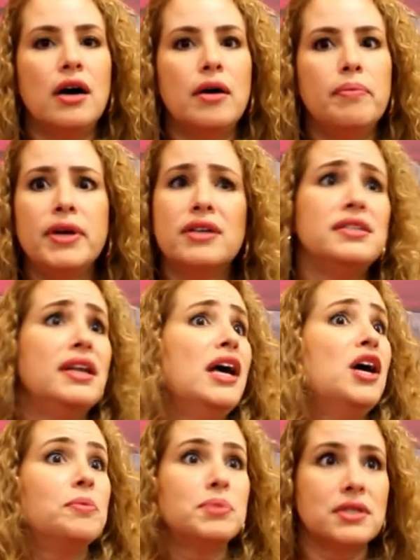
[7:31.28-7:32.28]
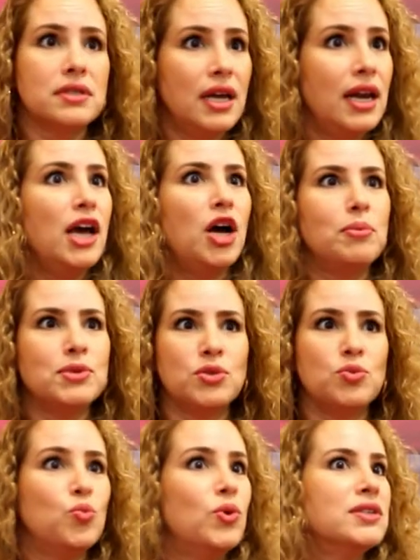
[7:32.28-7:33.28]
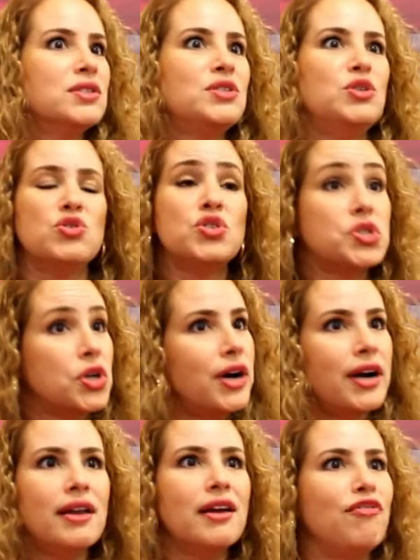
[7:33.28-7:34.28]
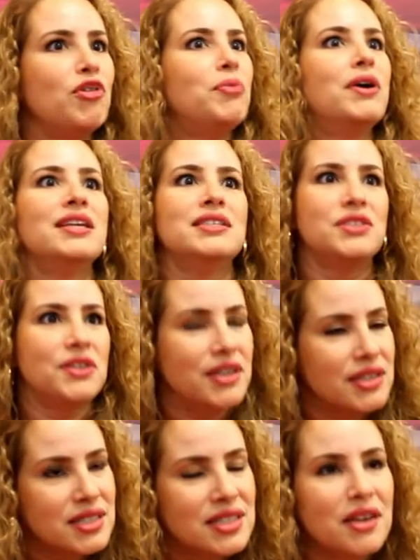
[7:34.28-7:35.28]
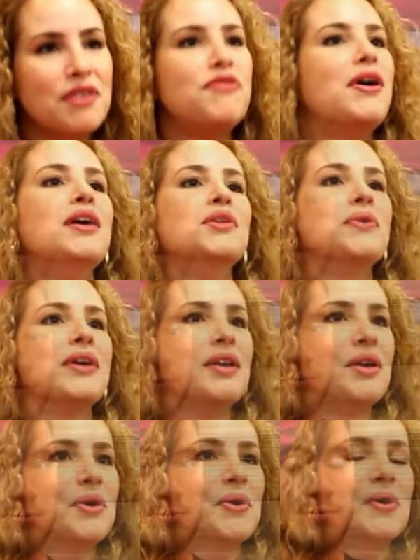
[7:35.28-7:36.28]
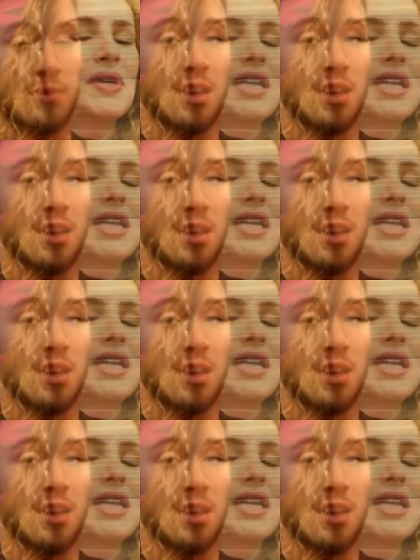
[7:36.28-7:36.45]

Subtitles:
because it helps. It helps. Once you start, everybody starts following you.